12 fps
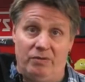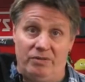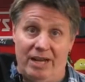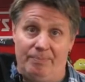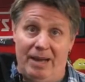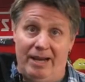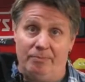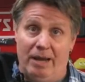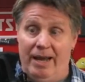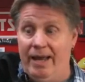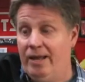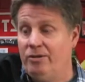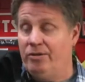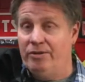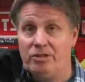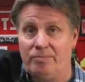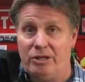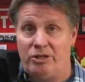Tank bag in my hand,
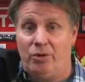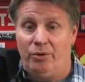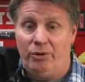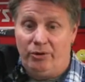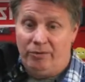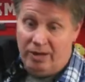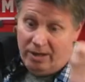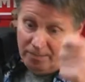this on my shoulder,